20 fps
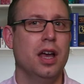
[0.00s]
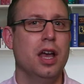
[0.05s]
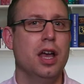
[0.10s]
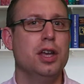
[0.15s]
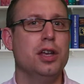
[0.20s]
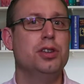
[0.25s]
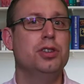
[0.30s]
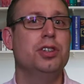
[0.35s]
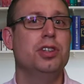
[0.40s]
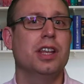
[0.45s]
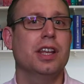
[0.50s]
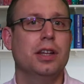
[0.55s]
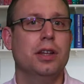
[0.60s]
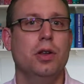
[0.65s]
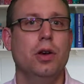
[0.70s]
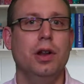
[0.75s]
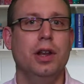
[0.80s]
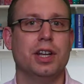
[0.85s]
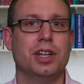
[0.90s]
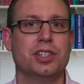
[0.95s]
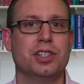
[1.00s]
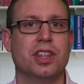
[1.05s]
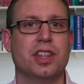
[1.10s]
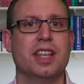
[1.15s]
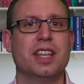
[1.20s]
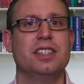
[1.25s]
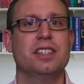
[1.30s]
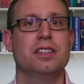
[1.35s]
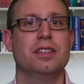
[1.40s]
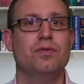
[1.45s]
you should acknowledge that
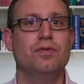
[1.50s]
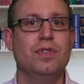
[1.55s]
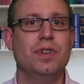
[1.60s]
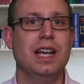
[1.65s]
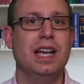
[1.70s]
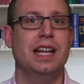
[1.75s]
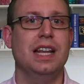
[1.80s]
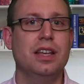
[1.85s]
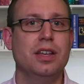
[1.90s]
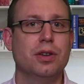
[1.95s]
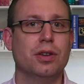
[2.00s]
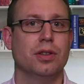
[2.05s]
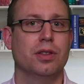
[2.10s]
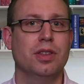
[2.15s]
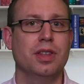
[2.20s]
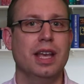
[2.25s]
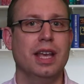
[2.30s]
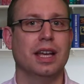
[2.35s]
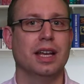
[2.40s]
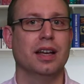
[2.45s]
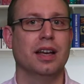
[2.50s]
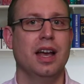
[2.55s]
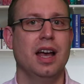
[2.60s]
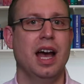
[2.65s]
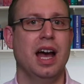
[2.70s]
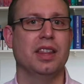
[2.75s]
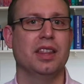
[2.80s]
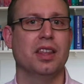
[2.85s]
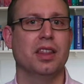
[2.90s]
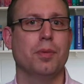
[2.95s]
this is a really good thing
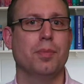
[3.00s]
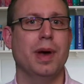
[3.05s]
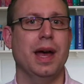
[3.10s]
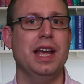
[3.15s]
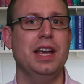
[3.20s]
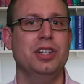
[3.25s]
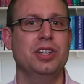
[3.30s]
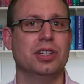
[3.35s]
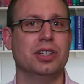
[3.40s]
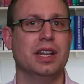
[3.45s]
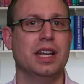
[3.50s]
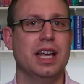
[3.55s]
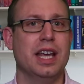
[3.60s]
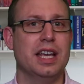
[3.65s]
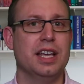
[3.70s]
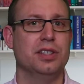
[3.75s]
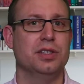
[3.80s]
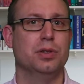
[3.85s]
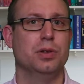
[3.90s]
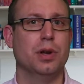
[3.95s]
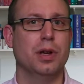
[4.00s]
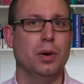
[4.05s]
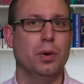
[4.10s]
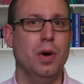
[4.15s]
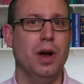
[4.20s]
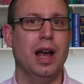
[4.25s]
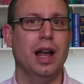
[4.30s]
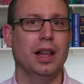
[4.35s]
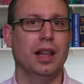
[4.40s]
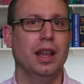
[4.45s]
and that the patient is doing
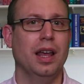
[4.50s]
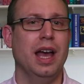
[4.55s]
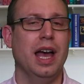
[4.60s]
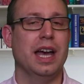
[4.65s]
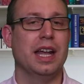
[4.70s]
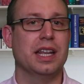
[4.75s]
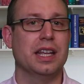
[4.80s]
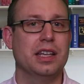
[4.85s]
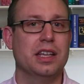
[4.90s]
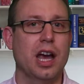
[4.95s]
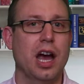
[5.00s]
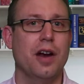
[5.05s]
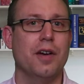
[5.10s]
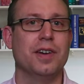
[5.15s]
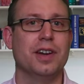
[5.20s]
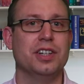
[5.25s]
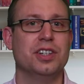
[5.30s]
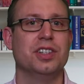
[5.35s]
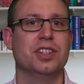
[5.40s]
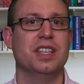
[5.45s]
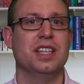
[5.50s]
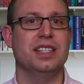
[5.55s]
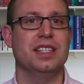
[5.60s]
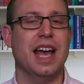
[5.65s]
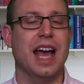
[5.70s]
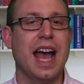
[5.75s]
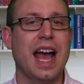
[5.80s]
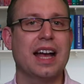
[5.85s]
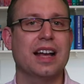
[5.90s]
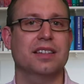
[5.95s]
well, and encourage these
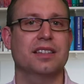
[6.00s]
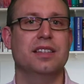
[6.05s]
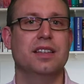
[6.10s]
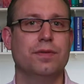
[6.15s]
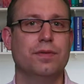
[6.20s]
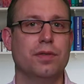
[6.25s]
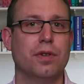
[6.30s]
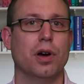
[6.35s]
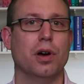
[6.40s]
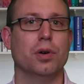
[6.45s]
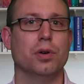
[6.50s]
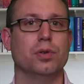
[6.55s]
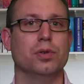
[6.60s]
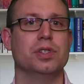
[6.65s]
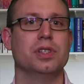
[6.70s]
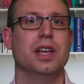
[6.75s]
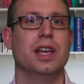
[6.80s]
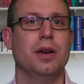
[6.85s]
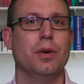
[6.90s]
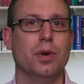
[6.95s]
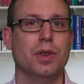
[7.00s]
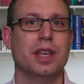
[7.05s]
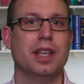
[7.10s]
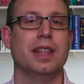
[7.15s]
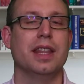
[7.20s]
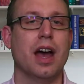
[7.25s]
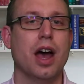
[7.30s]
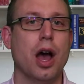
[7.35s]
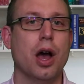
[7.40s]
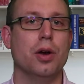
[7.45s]
active roles within
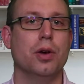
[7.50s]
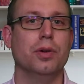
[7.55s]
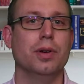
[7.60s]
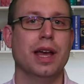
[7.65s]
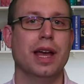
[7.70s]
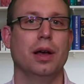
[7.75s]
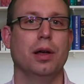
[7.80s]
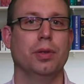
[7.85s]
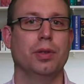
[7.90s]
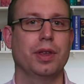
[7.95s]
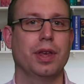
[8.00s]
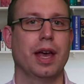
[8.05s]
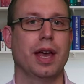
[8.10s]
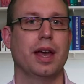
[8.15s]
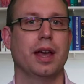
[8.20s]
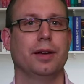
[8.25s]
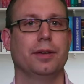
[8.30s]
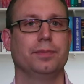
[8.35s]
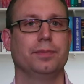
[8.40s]
their own healthcare.